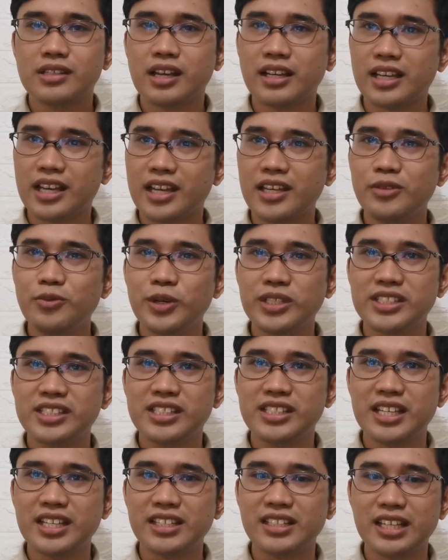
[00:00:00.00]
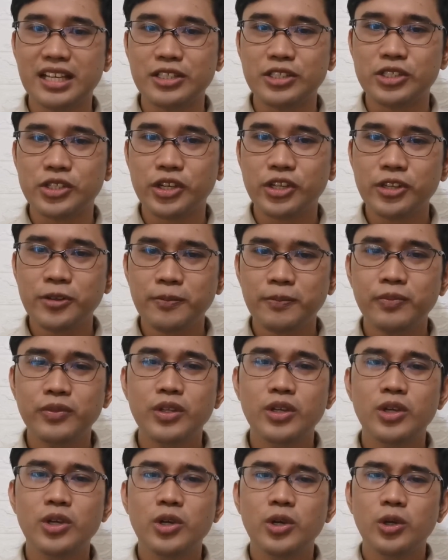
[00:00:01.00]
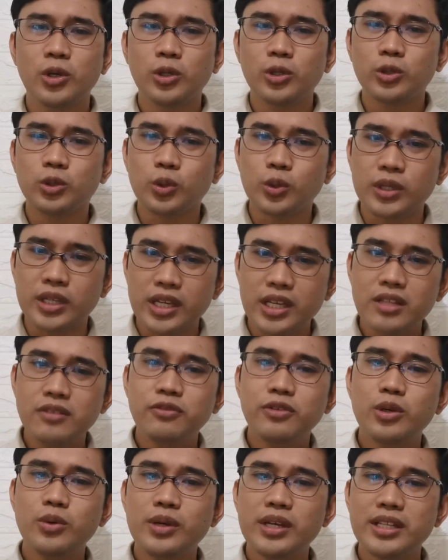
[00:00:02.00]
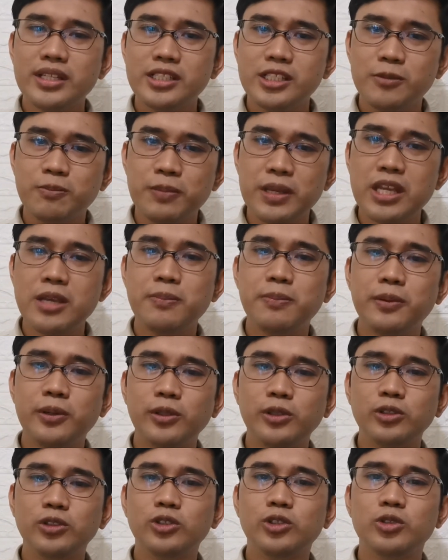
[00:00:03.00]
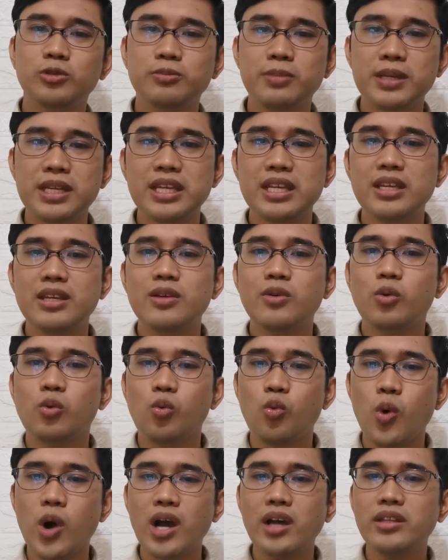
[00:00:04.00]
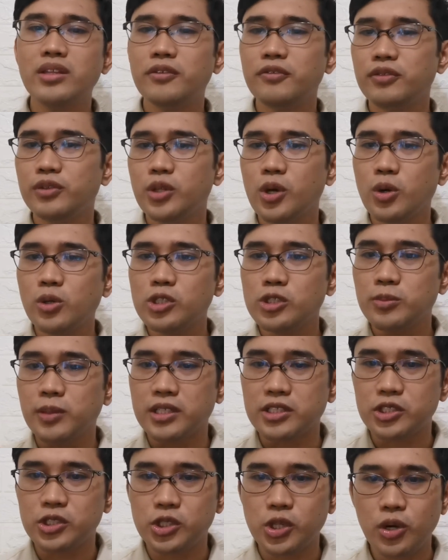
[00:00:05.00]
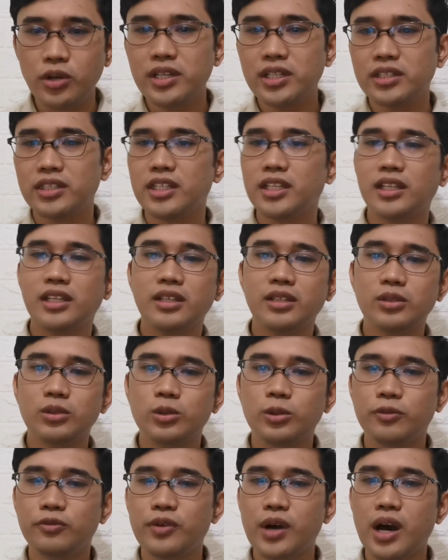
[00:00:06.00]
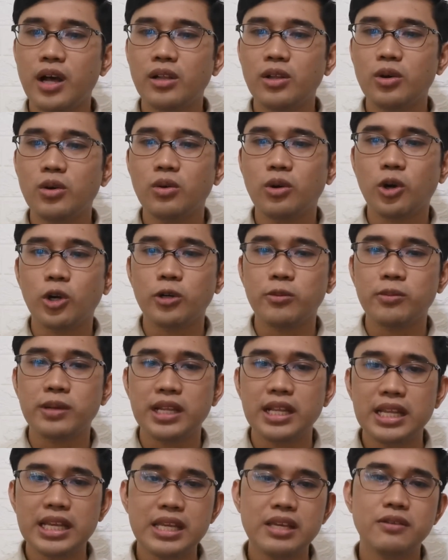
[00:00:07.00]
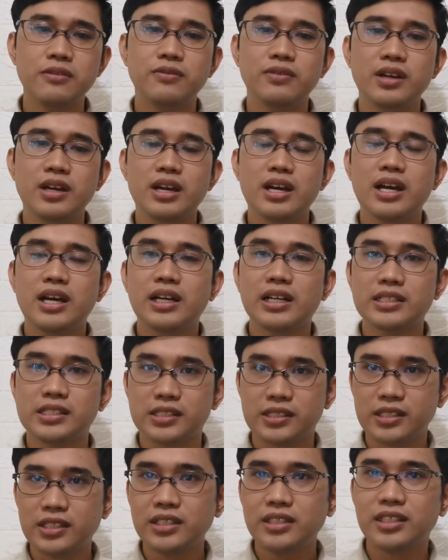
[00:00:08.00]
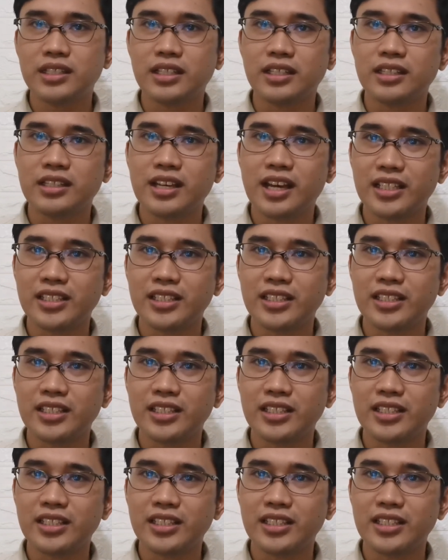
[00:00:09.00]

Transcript: Again, what's the intention? To influence people to be one of those majority to follow or believe a certain